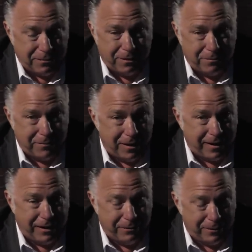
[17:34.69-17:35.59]
I'm not
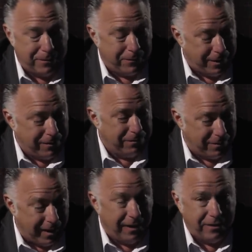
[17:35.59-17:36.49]
mocking you at all, Father.
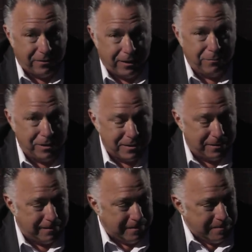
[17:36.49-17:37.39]
Thank you. God bless you.